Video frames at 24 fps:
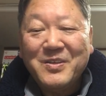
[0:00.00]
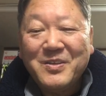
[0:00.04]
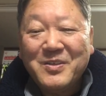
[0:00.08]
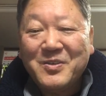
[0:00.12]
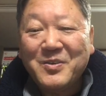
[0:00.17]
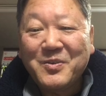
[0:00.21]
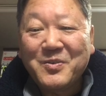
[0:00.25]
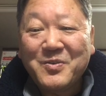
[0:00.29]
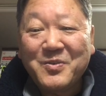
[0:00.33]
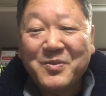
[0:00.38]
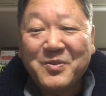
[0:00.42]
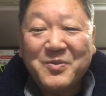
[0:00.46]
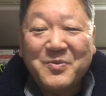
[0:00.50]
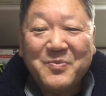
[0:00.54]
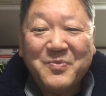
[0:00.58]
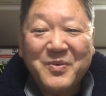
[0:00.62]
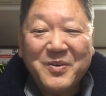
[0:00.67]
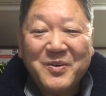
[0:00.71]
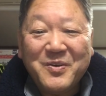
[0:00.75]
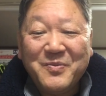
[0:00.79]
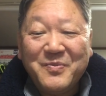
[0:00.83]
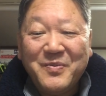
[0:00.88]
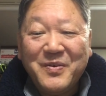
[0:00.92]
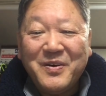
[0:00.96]
so to
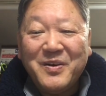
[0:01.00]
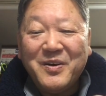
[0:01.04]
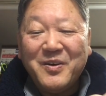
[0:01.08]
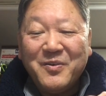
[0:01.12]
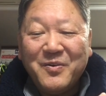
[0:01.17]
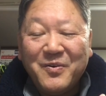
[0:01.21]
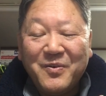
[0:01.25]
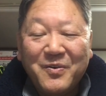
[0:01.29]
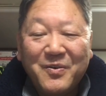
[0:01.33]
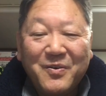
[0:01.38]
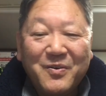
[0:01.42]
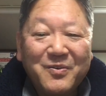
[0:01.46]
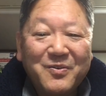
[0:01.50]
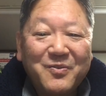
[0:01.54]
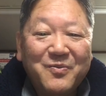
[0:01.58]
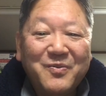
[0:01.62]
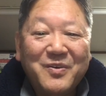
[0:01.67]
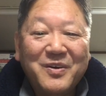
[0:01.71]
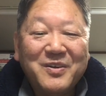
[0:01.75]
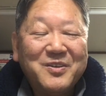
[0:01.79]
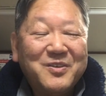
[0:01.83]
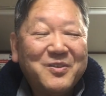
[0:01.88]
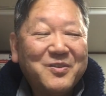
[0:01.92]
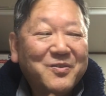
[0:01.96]
speak, very
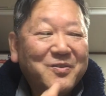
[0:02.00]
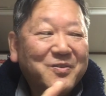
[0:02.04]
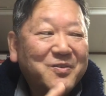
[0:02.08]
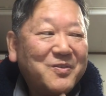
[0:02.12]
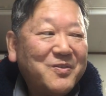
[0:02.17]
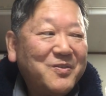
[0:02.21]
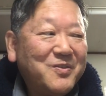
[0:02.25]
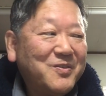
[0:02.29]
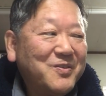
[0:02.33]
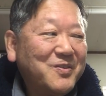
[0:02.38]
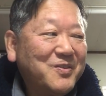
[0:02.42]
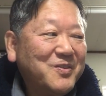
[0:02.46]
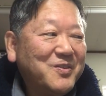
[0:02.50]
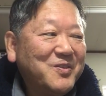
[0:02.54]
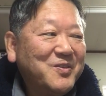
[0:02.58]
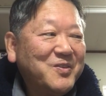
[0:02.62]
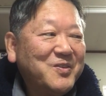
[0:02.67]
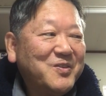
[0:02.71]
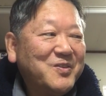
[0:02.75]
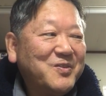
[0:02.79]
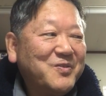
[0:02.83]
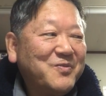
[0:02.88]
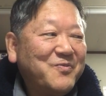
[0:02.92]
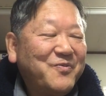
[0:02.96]

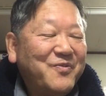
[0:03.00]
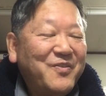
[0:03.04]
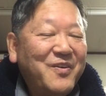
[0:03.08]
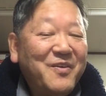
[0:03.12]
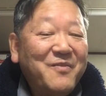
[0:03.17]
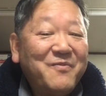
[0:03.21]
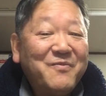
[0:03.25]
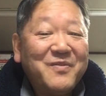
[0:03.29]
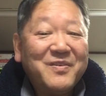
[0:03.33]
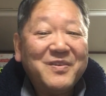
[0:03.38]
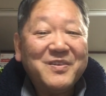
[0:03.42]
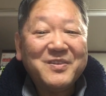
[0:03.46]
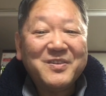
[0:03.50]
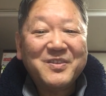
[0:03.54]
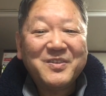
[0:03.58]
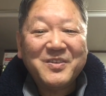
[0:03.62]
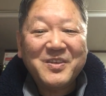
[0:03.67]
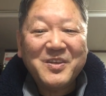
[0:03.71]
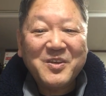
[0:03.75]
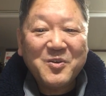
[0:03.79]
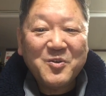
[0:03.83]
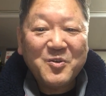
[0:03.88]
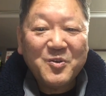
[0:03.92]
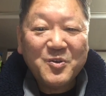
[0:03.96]
old-fashioned,
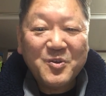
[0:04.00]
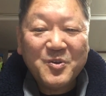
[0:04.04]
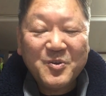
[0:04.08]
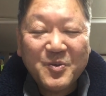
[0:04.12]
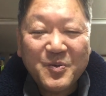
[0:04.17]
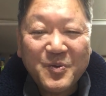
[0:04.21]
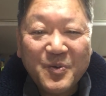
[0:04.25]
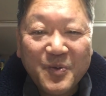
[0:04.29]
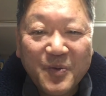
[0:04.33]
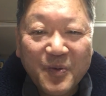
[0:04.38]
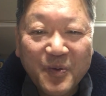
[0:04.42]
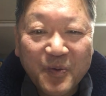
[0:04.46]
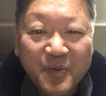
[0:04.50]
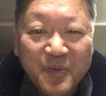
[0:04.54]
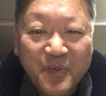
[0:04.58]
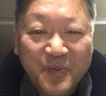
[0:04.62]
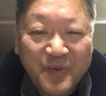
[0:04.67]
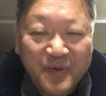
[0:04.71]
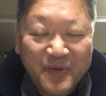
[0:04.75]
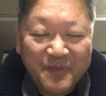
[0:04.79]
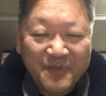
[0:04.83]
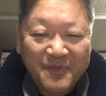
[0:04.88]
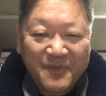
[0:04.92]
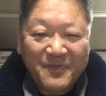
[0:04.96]
famous English
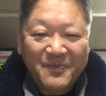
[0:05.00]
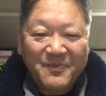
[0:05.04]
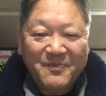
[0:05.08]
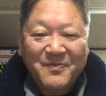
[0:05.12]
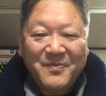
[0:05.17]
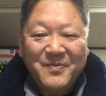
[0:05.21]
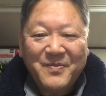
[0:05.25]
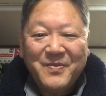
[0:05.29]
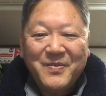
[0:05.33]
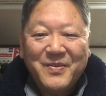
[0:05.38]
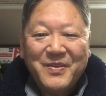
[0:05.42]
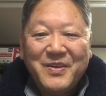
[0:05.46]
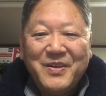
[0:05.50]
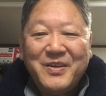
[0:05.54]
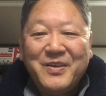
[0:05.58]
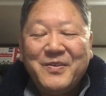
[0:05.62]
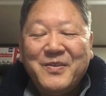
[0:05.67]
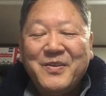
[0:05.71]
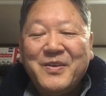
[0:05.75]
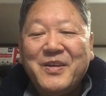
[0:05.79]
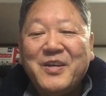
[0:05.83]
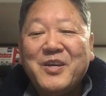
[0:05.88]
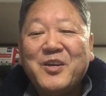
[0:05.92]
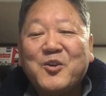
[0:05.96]

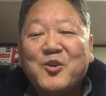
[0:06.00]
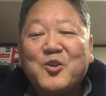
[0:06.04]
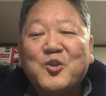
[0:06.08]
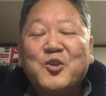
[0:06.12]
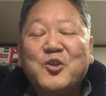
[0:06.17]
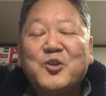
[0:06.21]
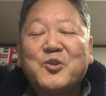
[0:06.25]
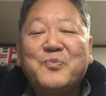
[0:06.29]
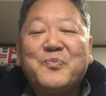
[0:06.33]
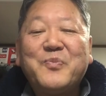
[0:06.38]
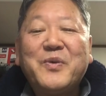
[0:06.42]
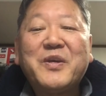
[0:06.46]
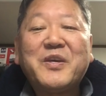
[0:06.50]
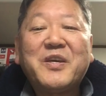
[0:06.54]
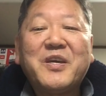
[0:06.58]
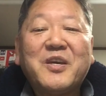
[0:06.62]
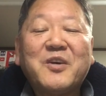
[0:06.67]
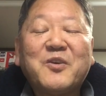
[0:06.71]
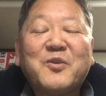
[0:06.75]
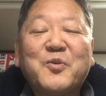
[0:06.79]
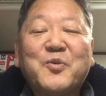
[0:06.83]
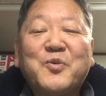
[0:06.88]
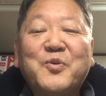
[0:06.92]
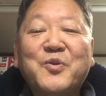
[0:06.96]
group.English
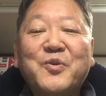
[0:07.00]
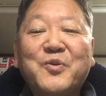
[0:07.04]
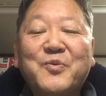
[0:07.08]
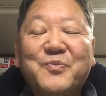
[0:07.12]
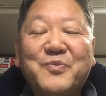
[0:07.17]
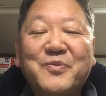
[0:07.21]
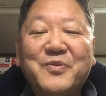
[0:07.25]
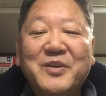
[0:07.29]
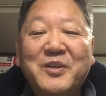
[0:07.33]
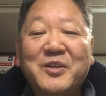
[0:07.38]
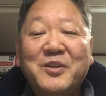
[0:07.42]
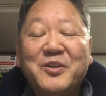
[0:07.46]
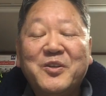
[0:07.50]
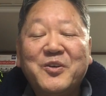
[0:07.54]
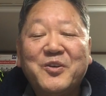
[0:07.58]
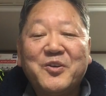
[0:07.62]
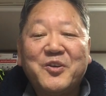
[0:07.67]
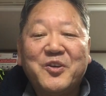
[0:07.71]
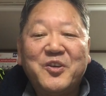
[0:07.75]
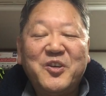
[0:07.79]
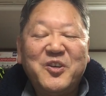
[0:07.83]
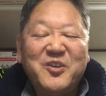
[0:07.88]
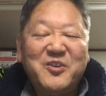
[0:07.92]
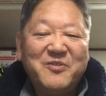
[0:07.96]
speaking group in
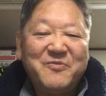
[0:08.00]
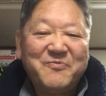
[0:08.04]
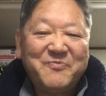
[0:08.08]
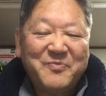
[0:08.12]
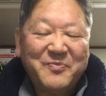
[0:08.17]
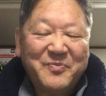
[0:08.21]
Tokyo.